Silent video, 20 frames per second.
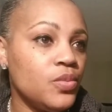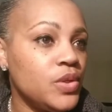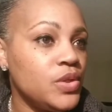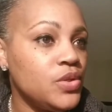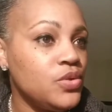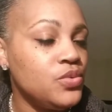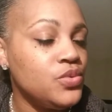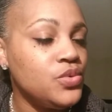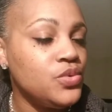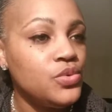
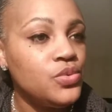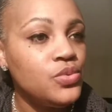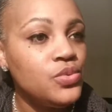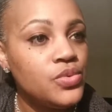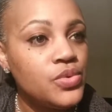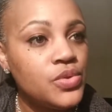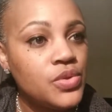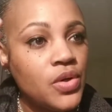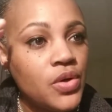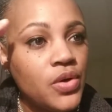when you
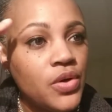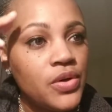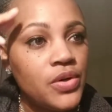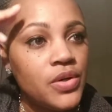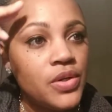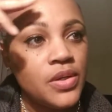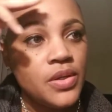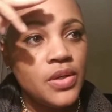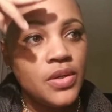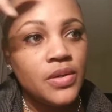do
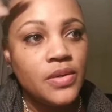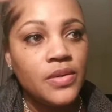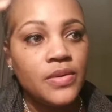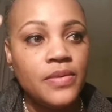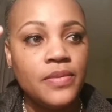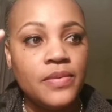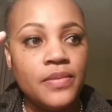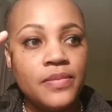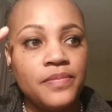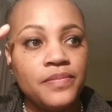start
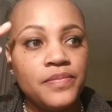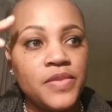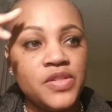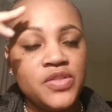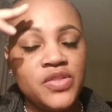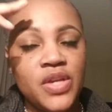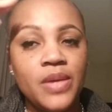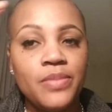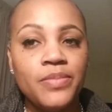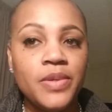
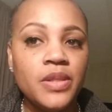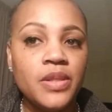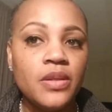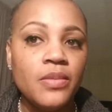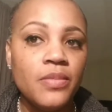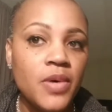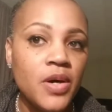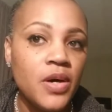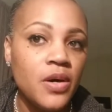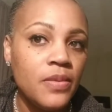
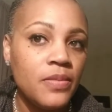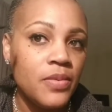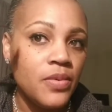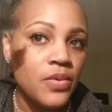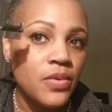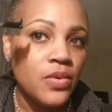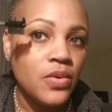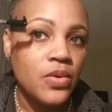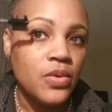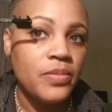shaping them
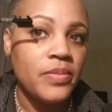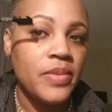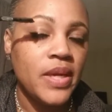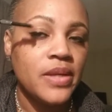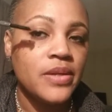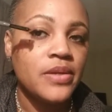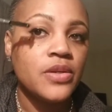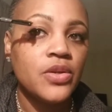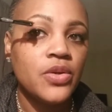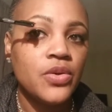up or
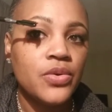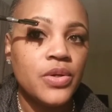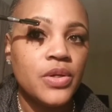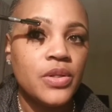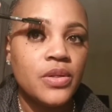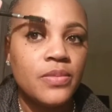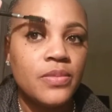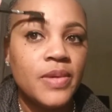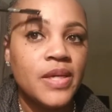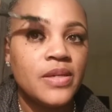
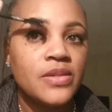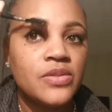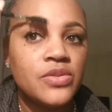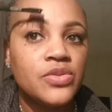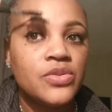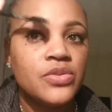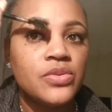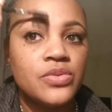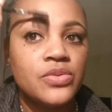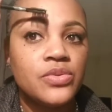manicuring them, I
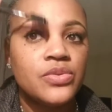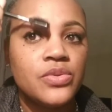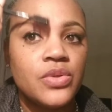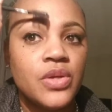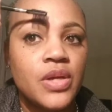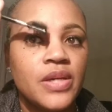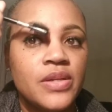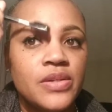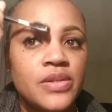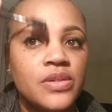guess
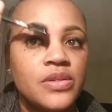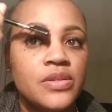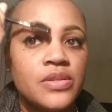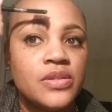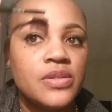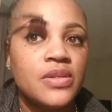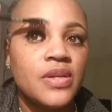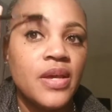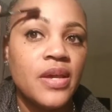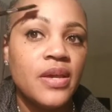I
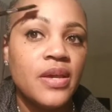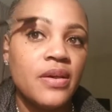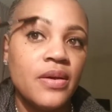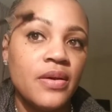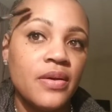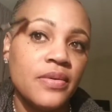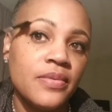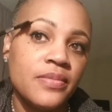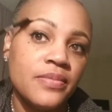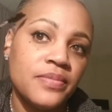could
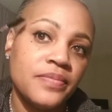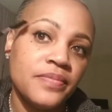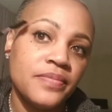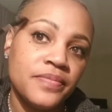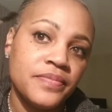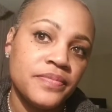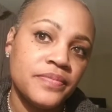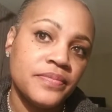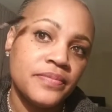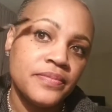say,
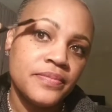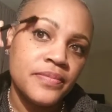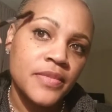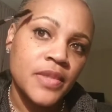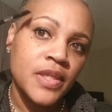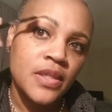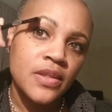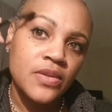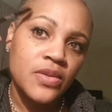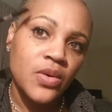
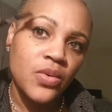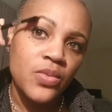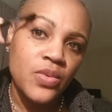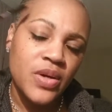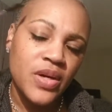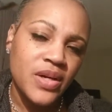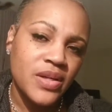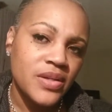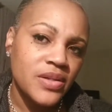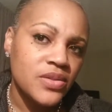
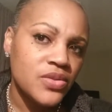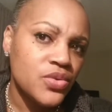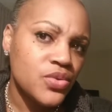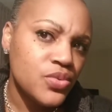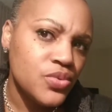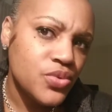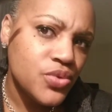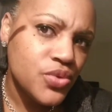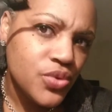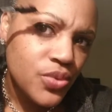don't cut
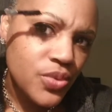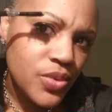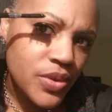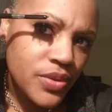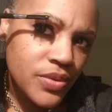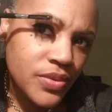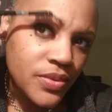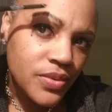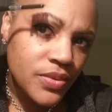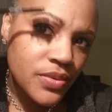it too
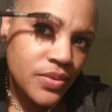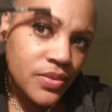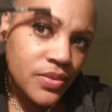short.